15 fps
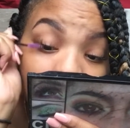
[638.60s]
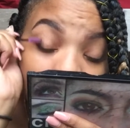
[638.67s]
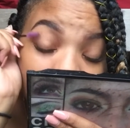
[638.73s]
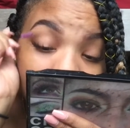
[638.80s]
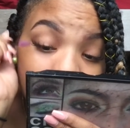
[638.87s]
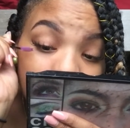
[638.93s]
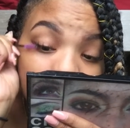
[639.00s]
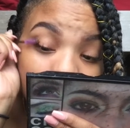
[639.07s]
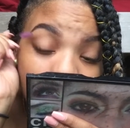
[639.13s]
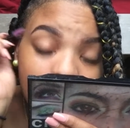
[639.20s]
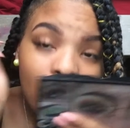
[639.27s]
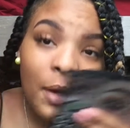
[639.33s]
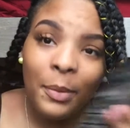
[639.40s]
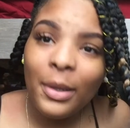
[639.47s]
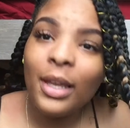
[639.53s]
and she was like,
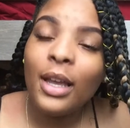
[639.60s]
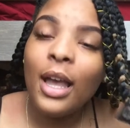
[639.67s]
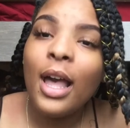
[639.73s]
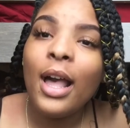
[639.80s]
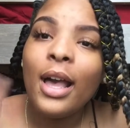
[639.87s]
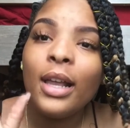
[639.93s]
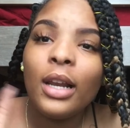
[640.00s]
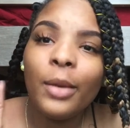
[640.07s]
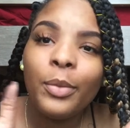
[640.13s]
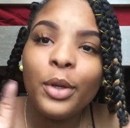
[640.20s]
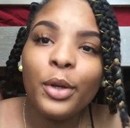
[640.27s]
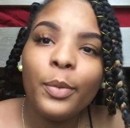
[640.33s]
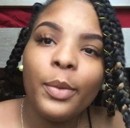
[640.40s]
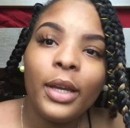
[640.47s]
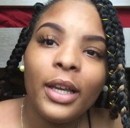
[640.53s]
oh my god, I'm
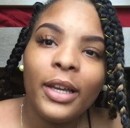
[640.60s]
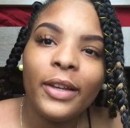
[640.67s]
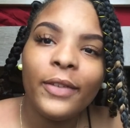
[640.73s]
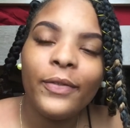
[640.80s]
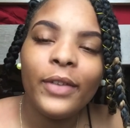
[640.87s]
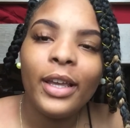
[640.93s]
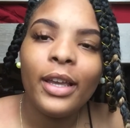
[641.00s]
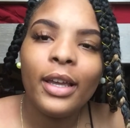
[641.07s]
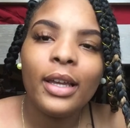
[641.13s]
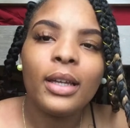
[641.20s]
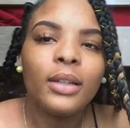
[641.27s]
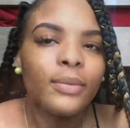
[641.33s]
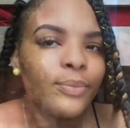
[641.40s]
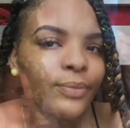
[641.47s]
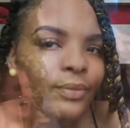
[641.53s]
your
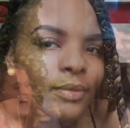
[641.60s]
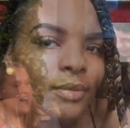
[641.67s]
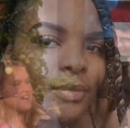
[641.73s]
biggest fan.